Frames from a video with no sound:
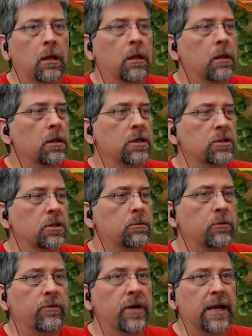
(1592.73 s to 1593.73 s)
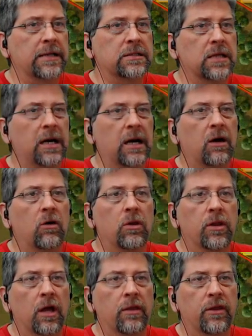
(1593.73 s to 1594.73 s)
He's going to move next up.
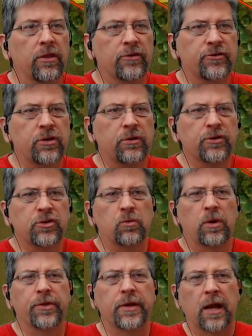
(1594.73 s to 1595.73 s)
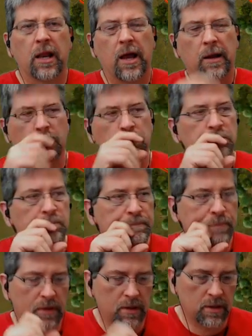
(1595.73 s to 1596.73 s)
And this is the one thing I like.
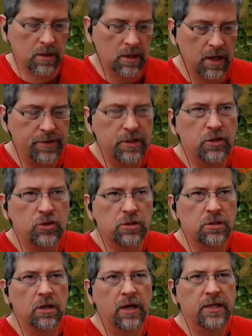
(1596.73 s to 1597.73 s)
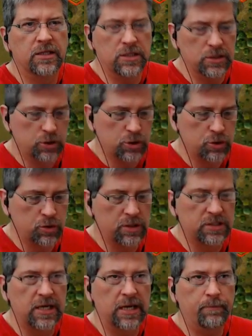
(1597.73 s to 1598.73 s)
I think it's easier just to hit
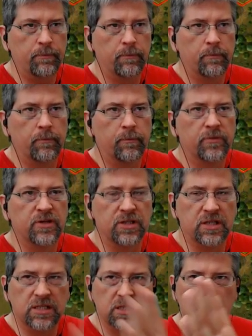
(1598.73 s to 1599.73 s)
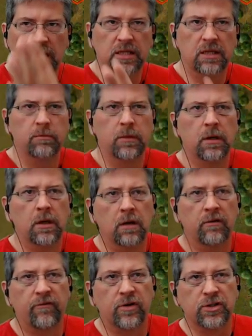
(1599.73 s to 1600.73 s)
escape, to deselect them,
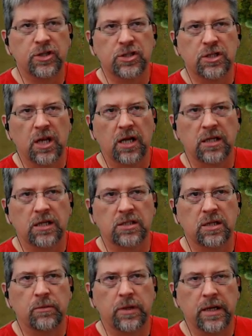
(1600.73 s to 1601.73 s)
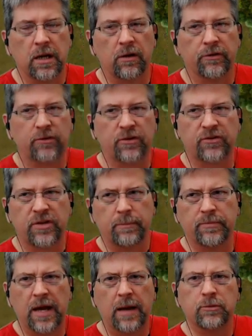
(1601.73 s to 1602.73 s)
versus selecting somebody else. Because
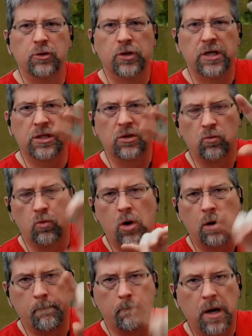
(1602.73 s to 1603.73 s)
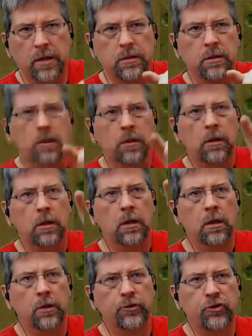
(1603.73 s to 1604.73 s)
sometimes you'll hit the wrong button,
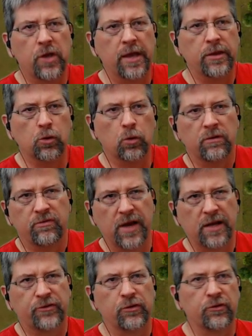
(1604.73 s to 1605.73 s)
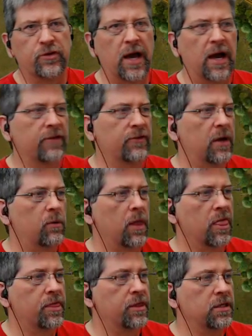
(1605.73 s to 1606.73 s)
and you'll advance those guys. I
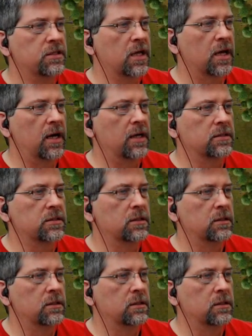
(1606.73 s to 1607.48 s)
want these guys.